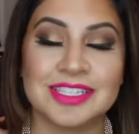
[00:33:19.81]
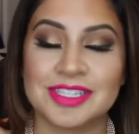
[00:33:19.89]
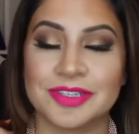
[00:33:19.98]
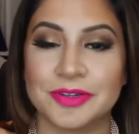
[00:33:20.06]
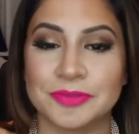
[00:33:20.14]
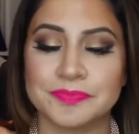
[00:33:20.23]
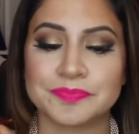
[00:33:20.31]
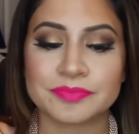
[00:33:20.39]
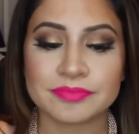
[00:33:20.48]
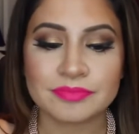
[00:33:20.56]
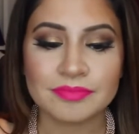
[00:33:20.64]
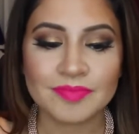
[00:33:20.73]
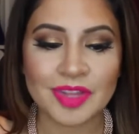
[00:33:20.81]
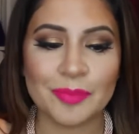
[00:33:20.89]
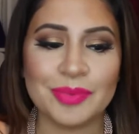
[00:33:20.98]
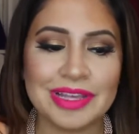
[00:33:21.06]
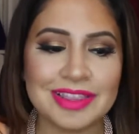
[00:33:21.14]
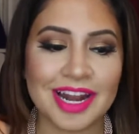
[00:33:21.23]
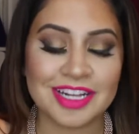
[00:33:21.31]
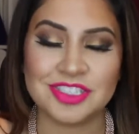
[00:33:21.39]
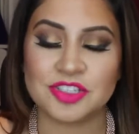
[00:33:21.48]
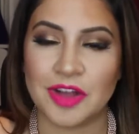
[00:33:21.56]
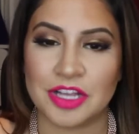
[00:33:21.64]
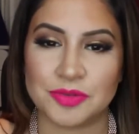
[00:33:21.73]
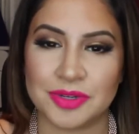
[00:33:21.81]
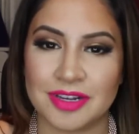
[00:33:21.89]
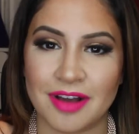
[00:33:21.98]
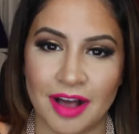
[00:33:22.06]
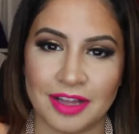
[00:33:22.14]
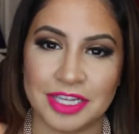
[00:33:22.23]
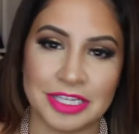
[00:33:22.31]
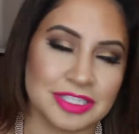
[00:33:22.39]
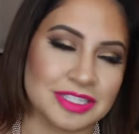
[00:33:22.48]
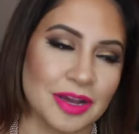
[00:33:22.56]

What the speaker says: So being that I just graduated college,